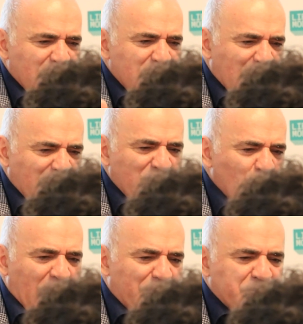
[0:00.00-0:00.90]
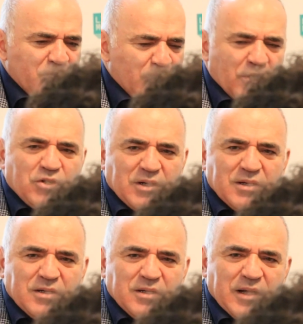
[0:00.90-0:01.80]
nothing will happen in Russia
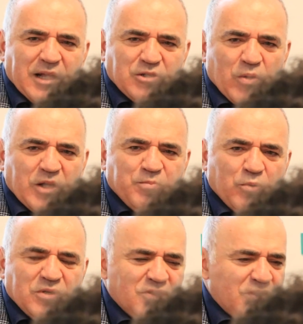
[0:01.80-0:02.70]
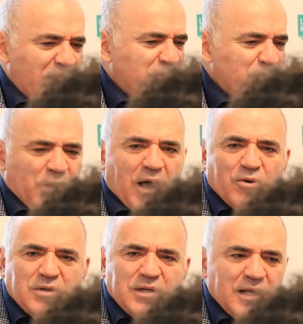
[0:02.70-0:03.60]
as long as Putin stays in
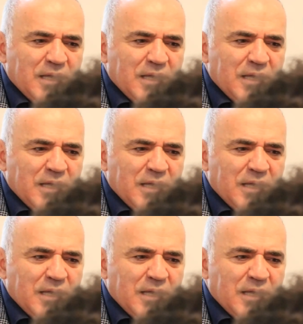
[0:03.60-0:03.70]
power.